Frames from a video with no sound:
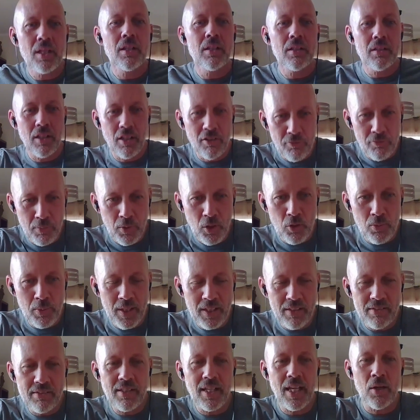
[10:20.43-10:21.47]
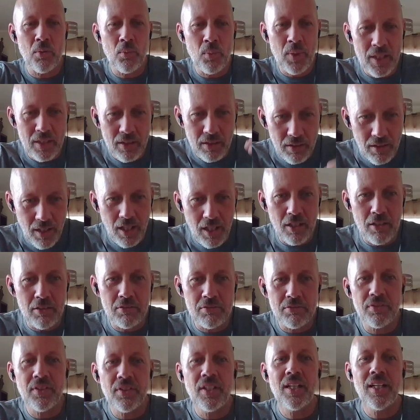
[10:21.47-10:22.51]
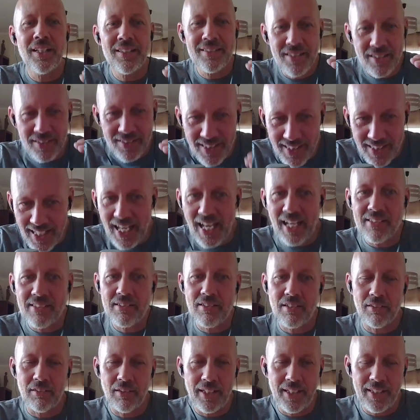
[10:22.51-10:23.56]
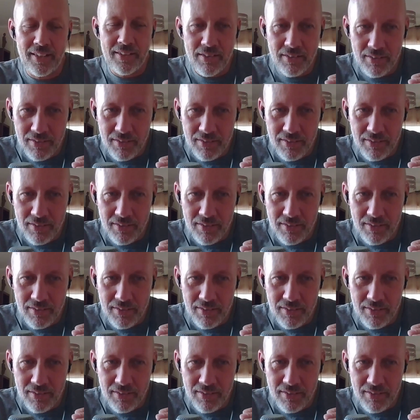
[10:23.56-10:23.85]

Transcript: love boobies and we love to de-escalate